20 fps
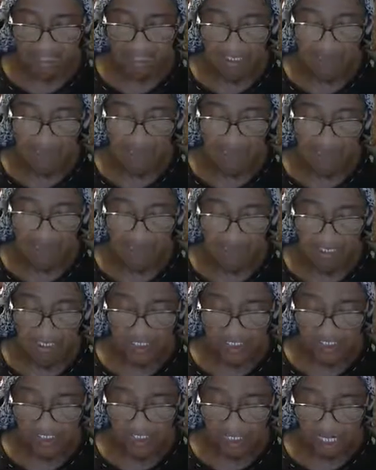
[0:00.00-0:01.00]
Before
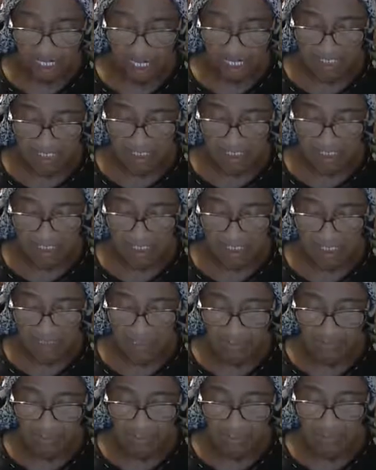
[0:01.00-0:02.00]
the cock
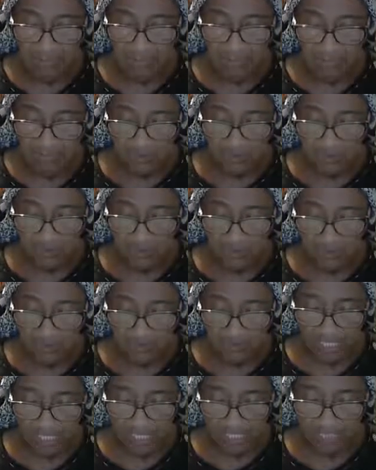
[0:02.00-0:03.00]
crow
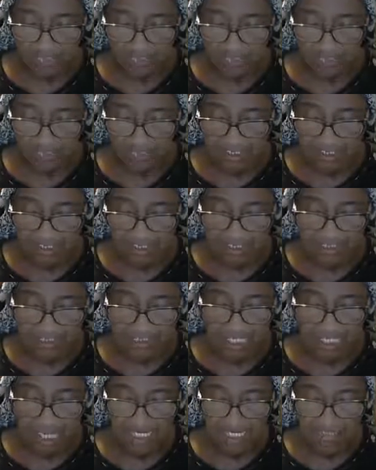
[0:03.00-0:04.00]
thrice,
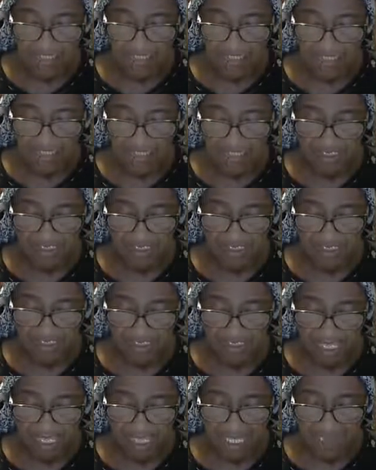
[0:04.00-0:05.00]
thou shalt
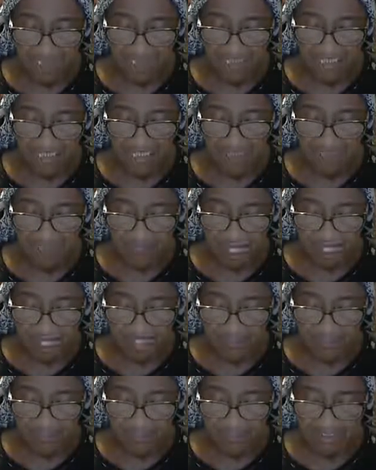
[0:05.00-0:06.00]
deny me
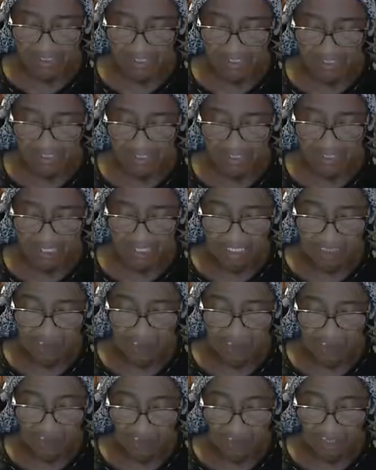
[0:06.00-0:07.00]
thrice. And
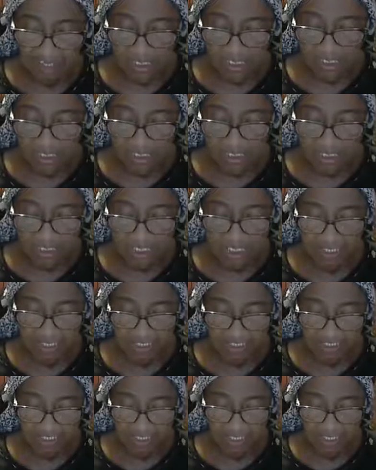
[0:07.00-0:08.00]
when he
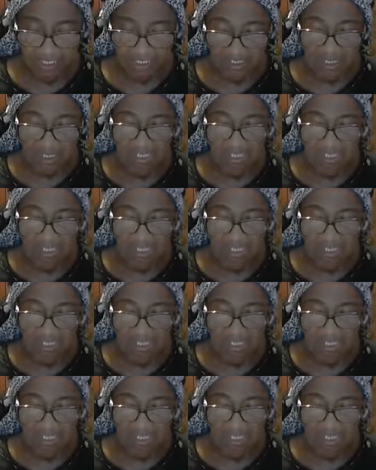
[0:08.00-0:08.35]
thought